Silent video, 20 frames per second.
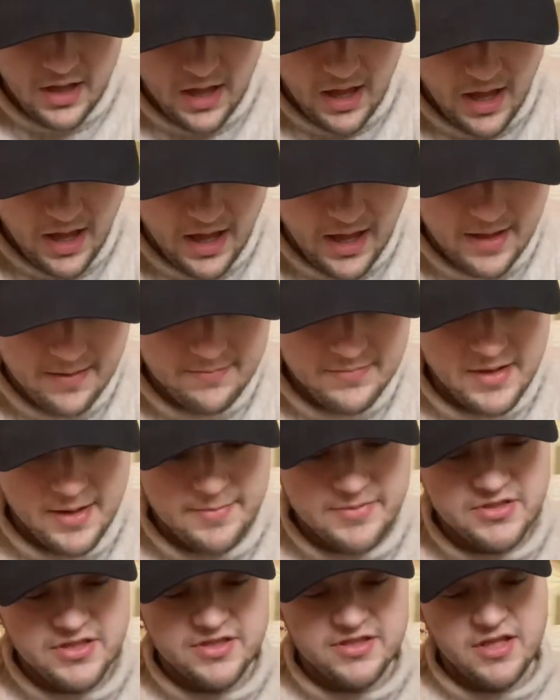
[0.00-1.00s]
Let me
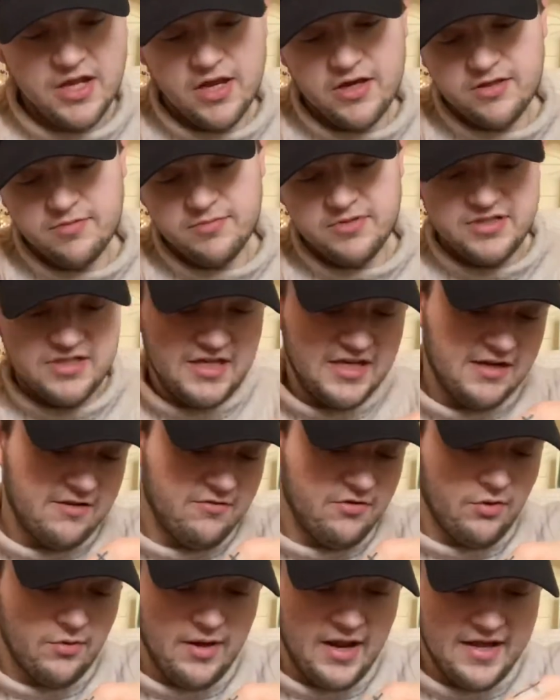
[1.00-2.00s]
just tell you the
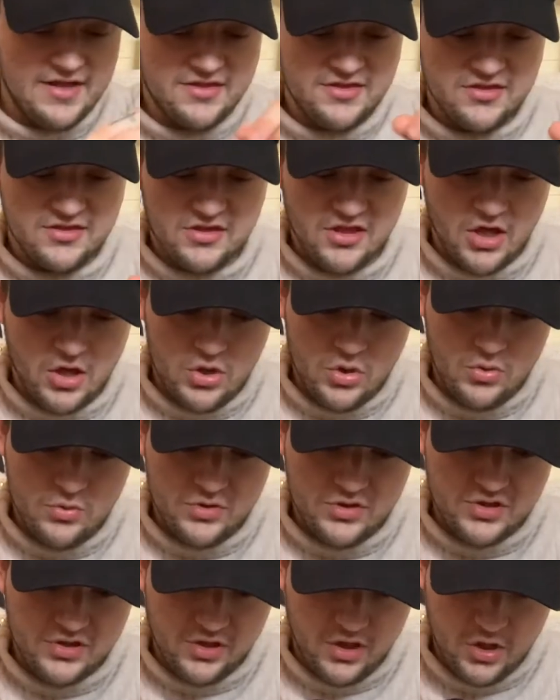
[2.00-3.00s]
material, that is so,
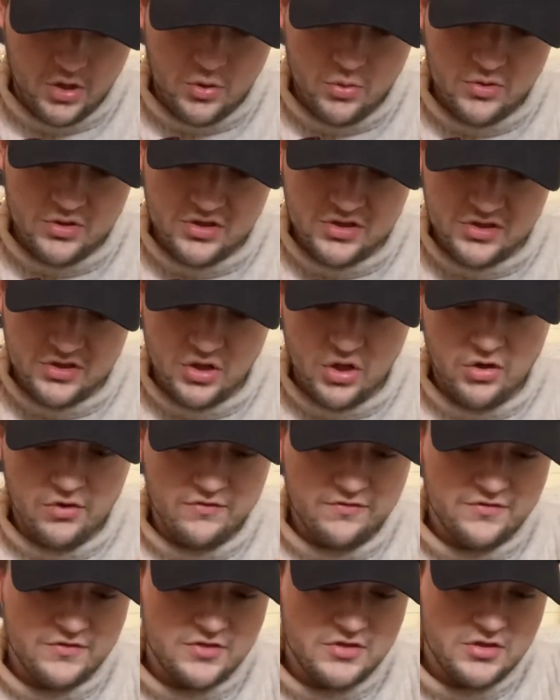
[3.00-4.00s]
so
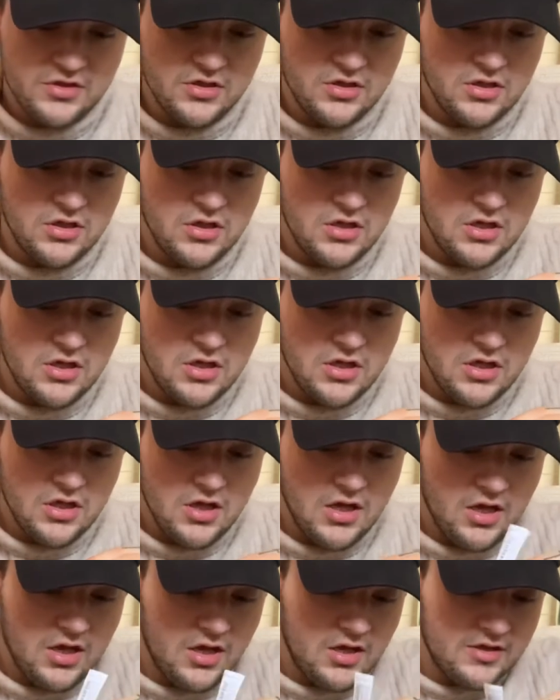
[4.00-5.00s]
soft.
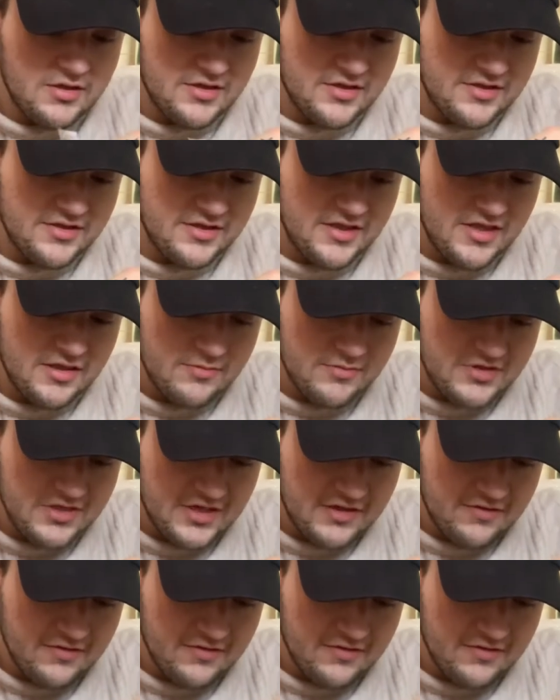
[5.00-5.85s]
Does it say the material